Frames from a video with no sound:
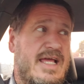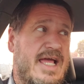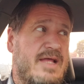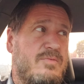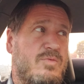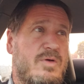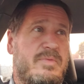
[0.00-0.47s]

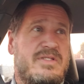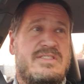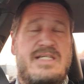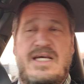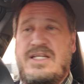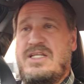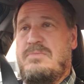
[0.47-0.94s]
and women
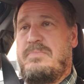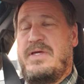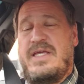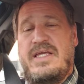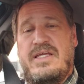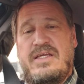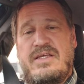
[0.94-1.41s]
tend to
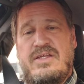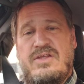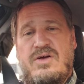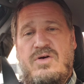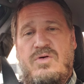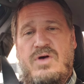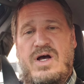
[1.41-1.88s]
be, you
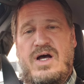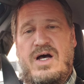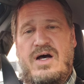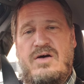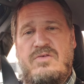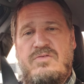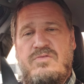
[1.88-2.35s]
know,
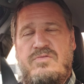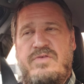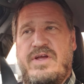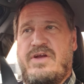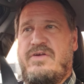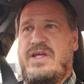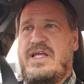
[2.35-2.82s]
uh,
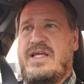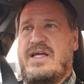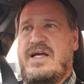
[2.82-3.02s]
very.